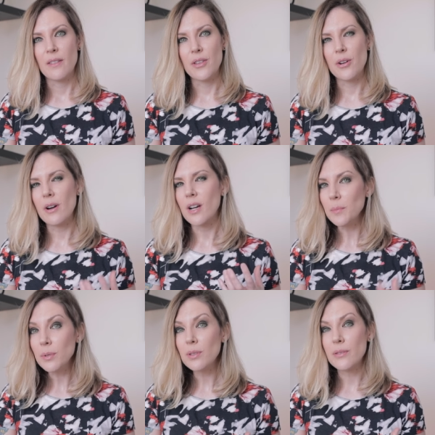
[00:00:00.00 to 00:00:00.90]
there are a
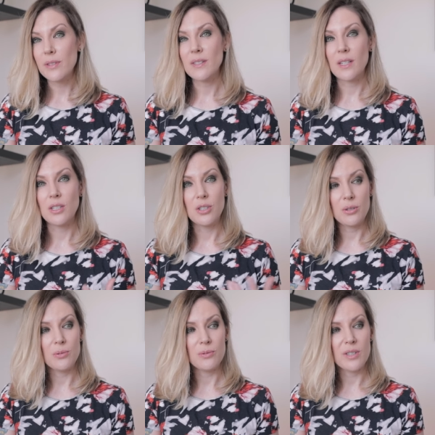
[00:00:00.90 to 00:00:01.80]
couple of things I
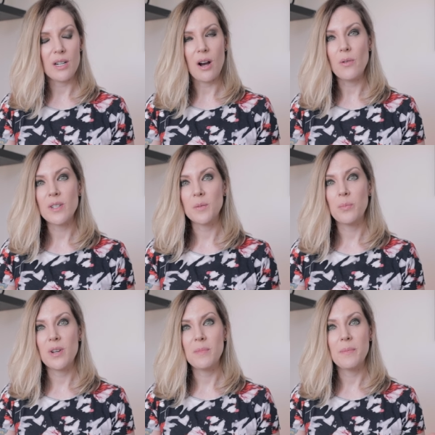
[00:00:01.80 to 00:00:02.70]
do that always
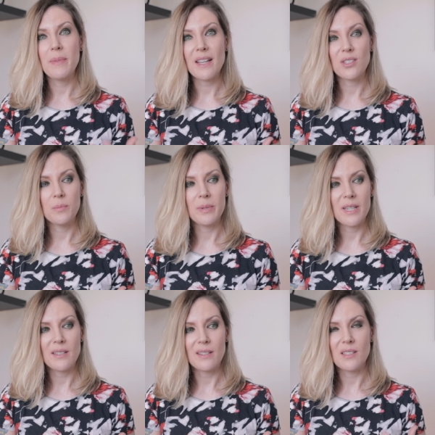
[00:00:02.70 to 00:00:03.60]
bring me back to
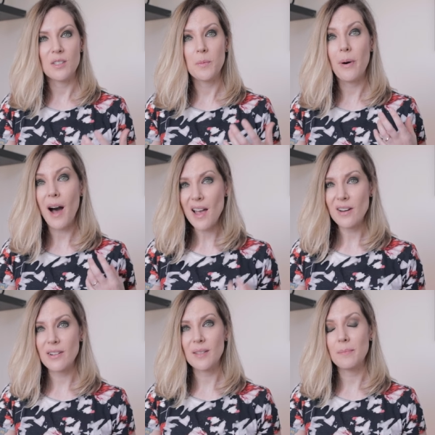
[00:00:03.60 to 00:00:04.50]
being
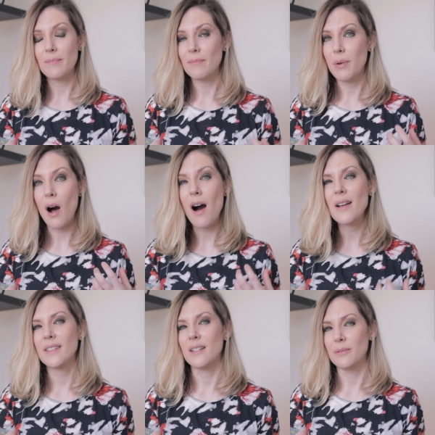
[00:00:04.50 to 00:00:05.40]
inspired and
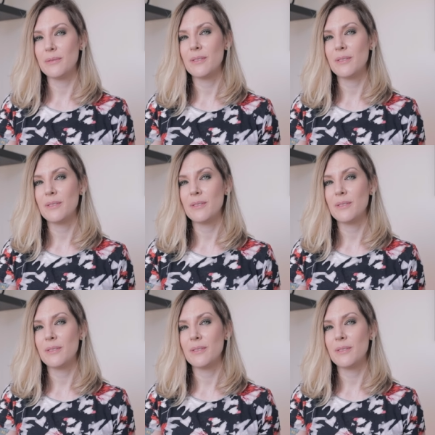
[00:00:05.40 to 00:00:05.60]
positive.